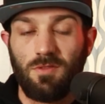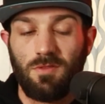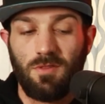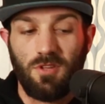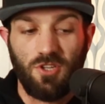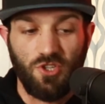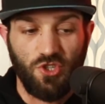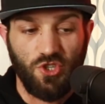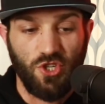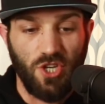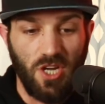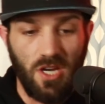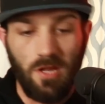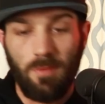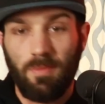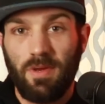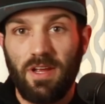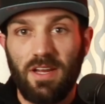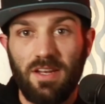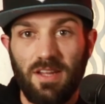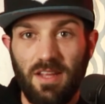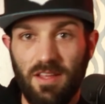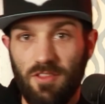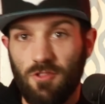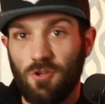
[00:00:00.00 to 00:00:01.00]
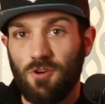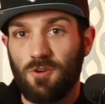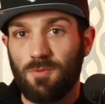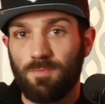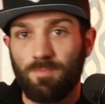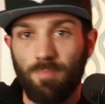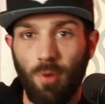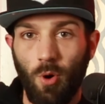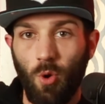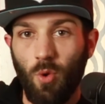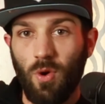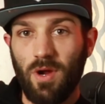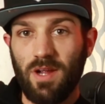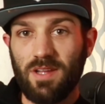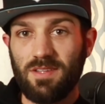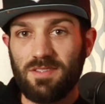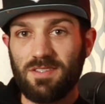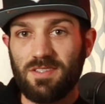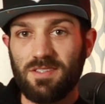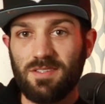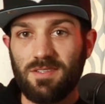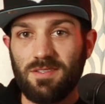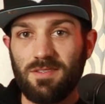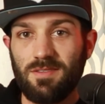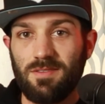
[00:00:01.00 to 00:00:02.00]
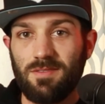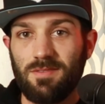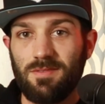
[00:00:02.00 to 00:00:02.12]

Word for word: legitimate in their points,